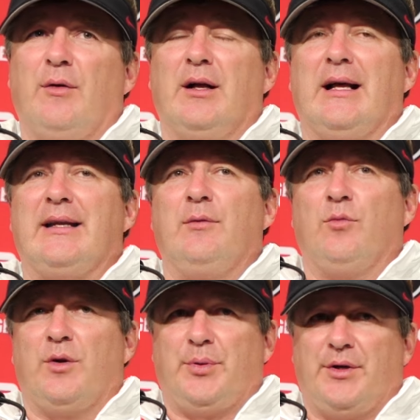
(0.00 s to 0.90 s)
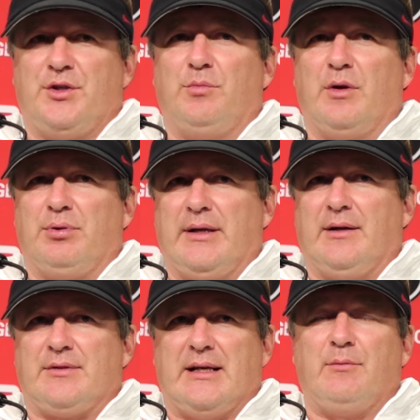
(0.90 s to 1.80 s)
Well, I didn't want to put a 2-point play
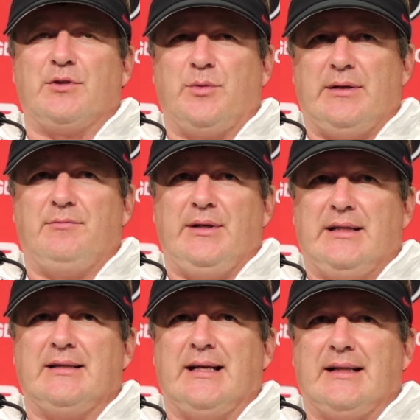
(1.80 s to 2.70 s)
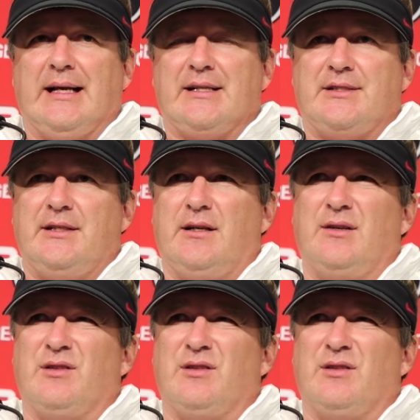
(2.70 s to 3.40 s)
on tape, which we did that last year.